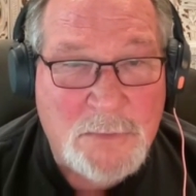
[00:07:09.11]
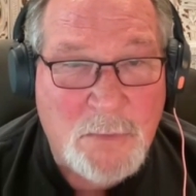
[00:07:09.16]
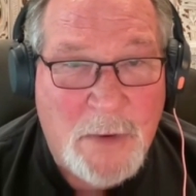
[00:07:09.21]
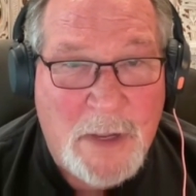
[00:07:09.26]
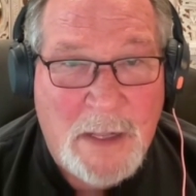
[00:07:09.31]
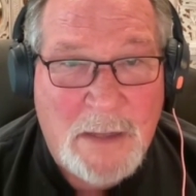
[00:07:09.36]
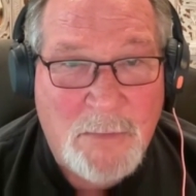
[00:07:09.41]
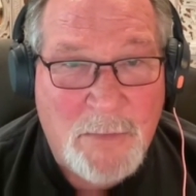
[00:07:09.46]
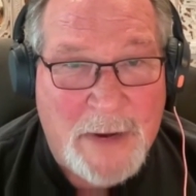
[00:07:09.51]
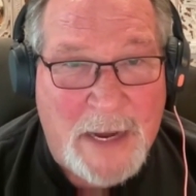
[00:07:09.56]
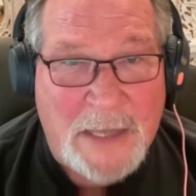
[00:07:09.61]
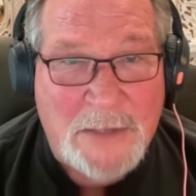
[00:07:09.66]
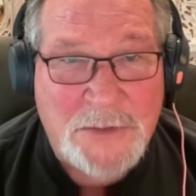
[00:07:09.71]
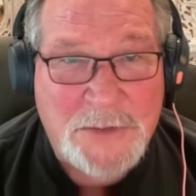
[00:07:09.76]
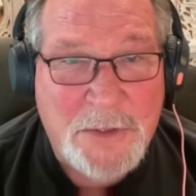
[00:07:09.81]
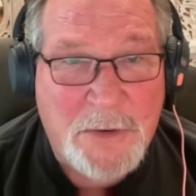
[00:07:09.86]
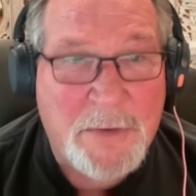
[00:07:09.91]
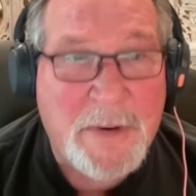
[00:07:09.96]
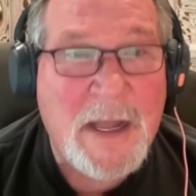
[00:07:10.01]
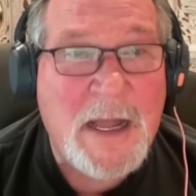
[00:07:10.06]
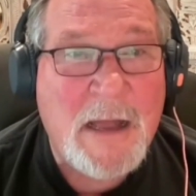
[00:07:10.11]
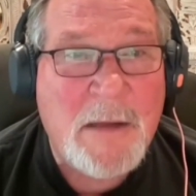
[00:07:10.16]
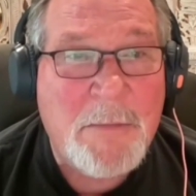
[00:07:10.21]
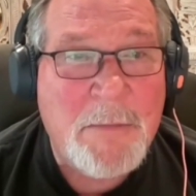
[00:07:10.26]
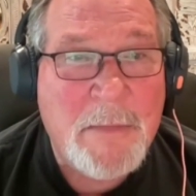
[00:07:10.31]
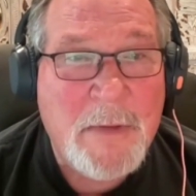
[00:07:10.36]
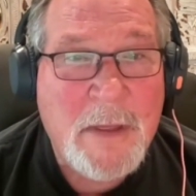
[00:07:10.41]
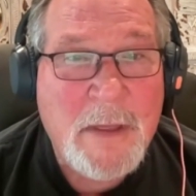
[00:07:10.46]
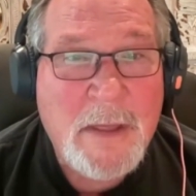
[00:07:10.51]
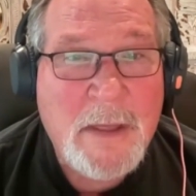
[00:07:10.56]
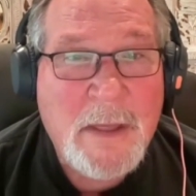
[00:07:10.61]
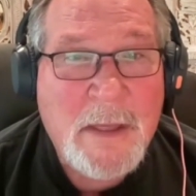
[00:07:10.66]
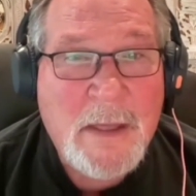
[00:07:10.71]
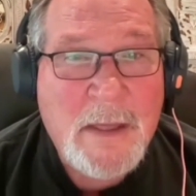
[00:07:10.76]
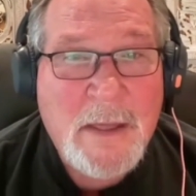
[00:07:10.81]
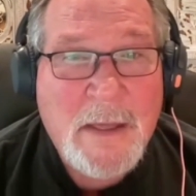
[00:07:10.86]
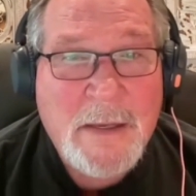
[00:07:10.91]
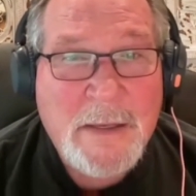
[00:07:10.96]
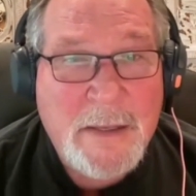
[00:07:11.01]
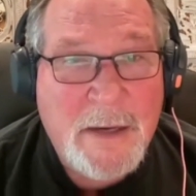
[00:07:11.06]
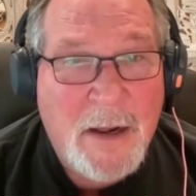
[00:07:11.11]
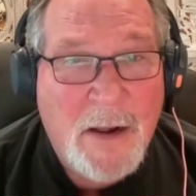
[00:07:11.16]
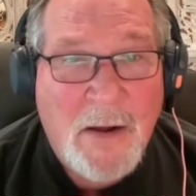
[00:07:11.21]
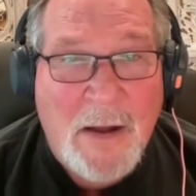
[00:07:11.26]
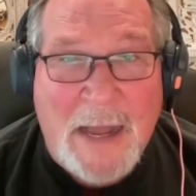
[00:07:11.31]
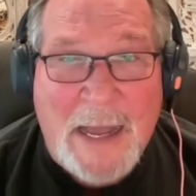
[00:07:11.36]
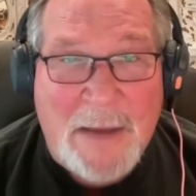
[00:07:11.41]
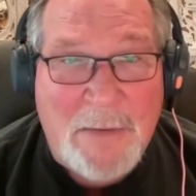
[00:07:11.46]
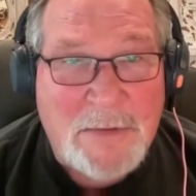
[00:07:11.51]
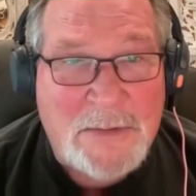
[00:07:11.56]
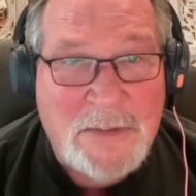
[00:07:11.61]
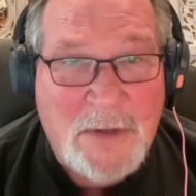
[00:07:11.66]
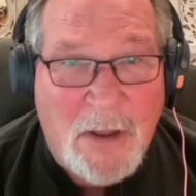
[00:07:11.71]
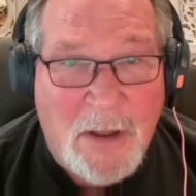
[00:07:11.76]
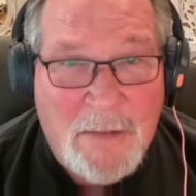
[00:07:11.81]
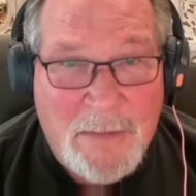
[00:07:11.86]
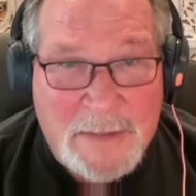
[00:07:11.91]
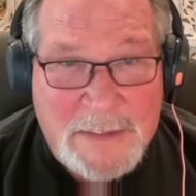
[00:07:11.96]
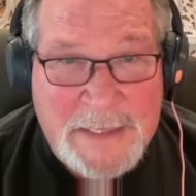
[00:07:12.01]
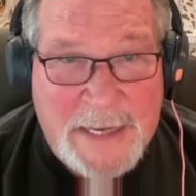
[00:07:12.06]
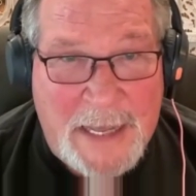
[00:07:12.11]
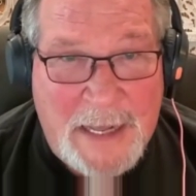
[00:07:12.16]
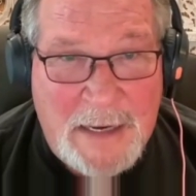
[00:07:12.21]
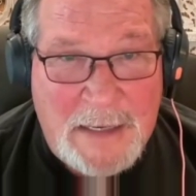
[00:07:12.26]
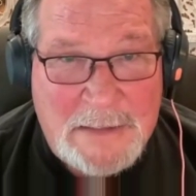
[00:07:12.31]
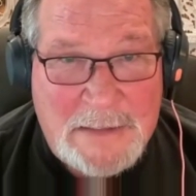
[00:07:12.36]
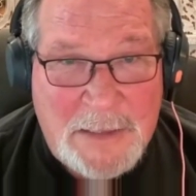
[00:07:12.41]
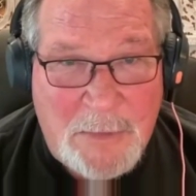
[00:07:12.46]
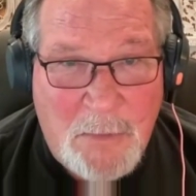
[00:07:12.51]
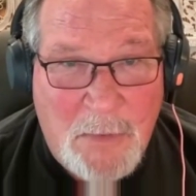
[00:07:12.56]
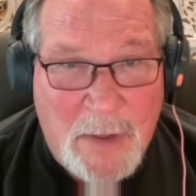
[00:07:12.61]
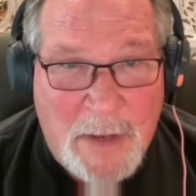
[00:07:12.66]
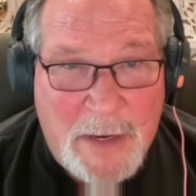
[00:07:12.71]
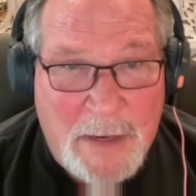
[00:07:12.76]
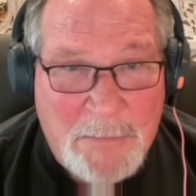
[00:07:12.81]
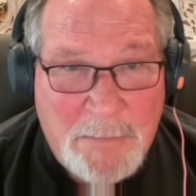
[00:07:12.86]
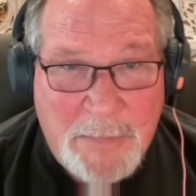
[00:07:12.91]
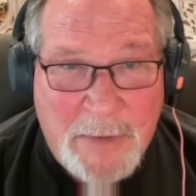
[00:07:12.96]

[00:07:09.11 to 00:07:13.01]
Well, when I showed up, I was all the talent they wanted,